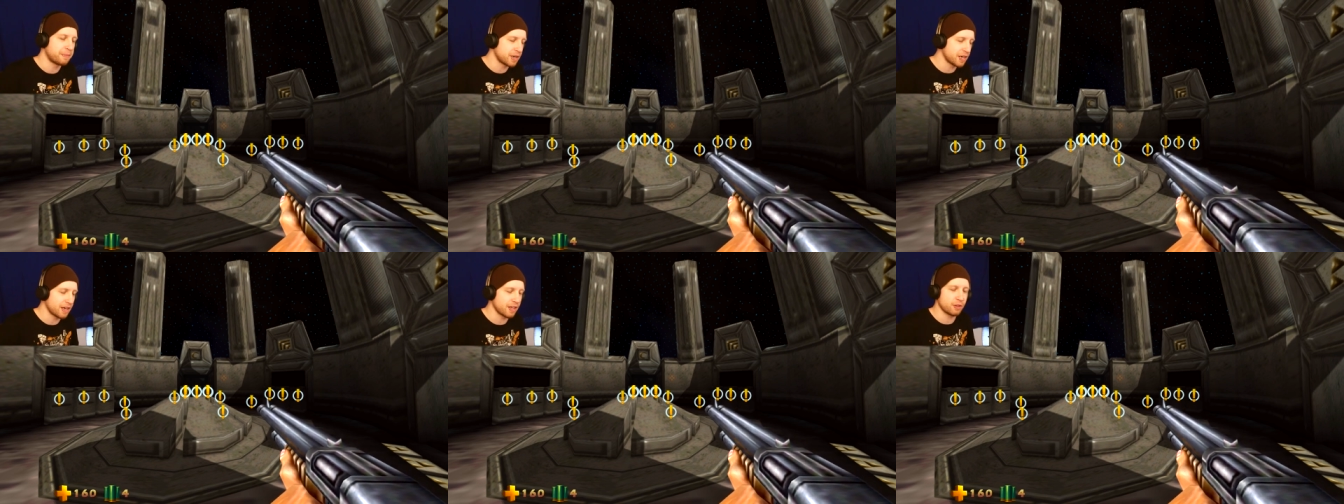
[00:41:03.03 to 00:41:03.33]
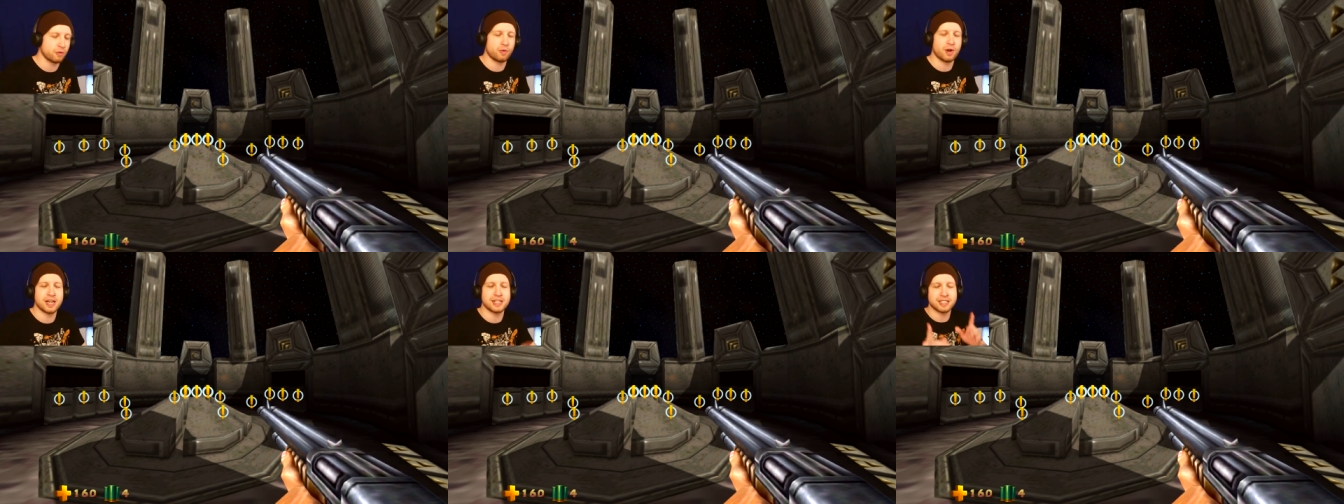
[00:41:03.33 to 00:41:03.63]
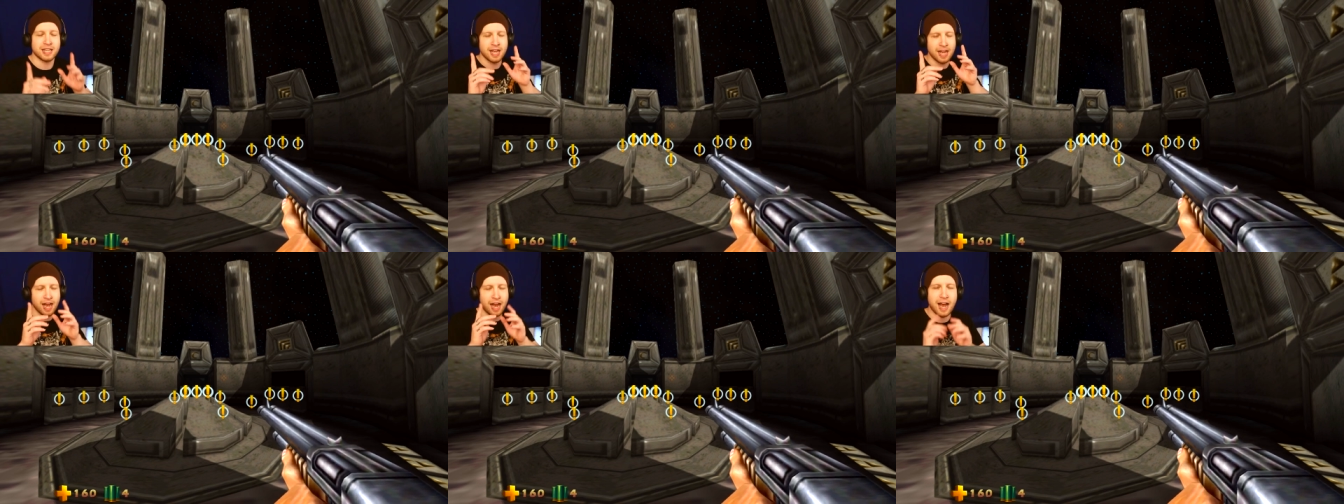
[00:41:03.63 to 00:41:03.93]
But
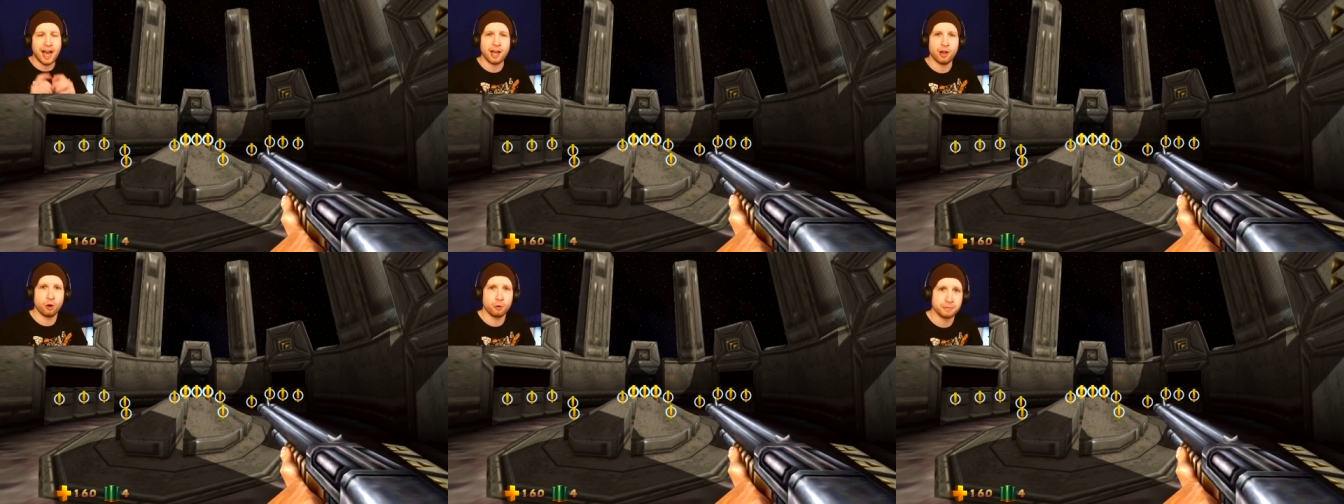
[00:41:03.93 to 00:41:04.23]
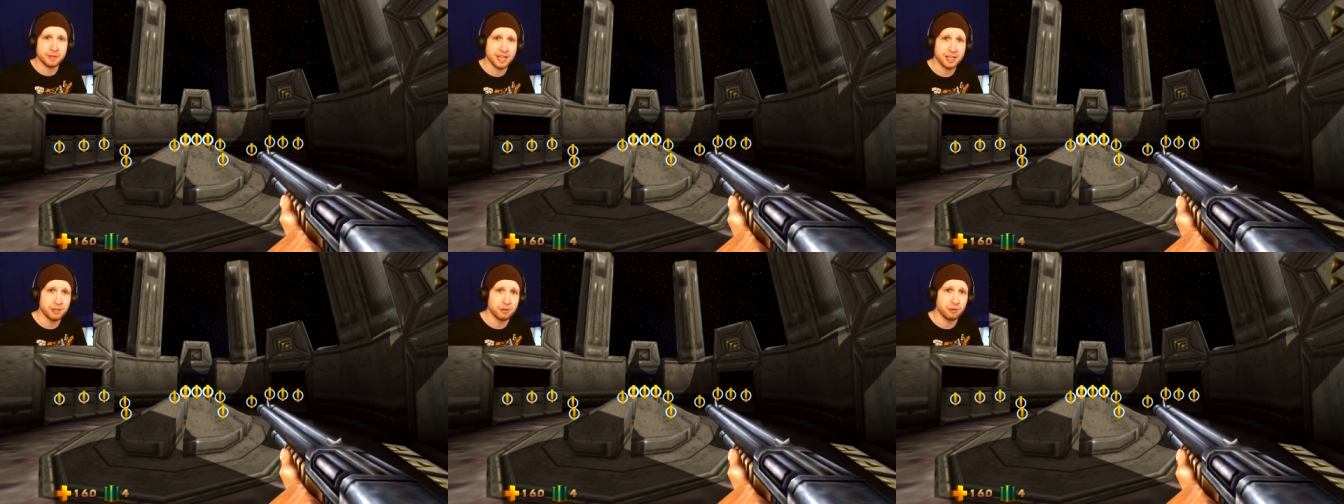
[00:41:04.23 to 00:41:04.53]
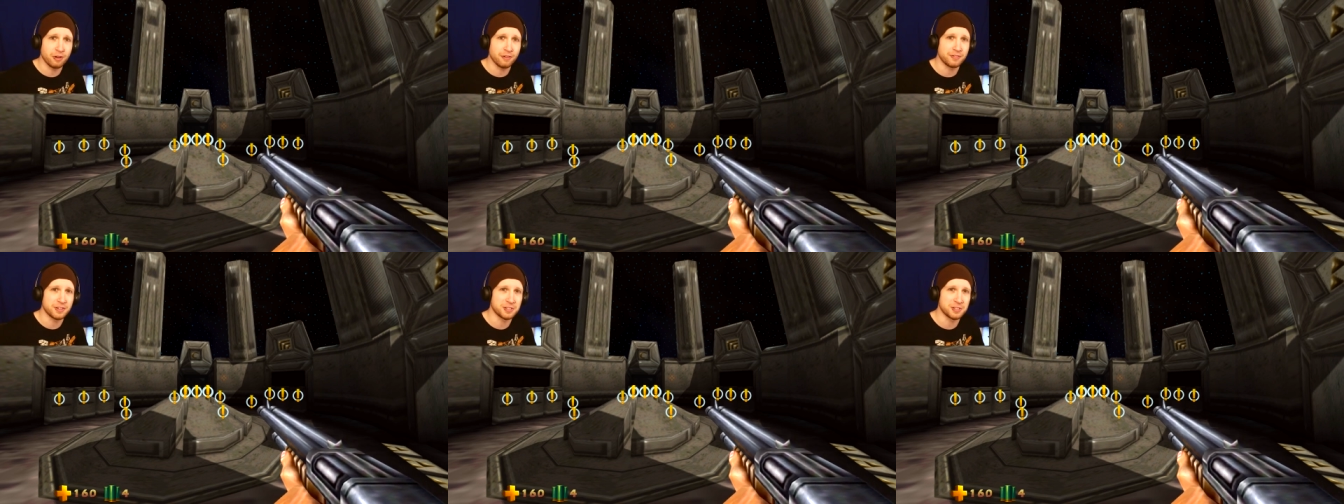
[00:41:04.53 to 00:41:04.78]
otherwise, I hope that you have